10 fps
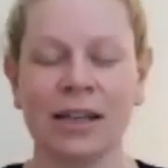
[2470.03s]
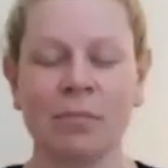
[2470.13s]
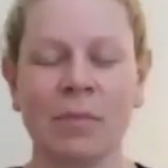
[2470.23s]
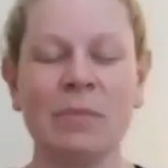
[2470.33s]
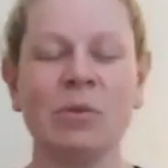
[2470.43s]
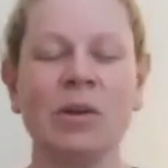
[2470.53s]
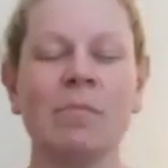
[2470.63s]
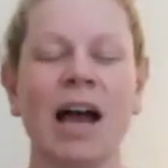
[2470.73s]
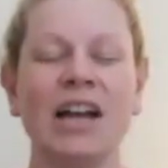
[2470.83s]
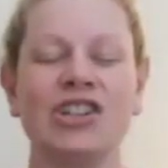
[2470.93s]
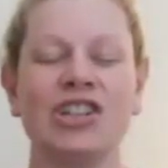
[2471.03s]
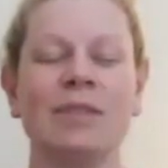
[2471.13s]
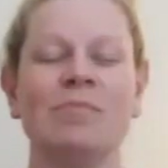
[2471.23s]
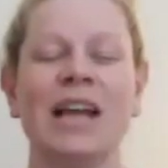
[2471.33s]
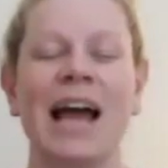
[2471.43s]
Maybe we imagine
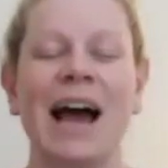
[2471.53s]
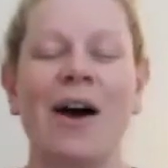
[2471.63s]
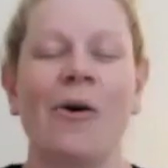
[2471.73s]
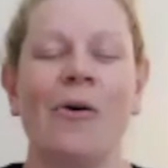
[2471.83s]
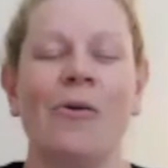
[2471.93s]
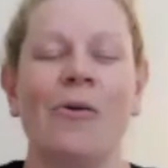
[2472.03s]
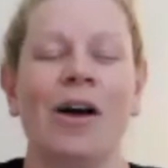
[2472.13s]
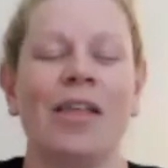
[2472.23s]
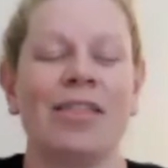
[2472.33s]
them now,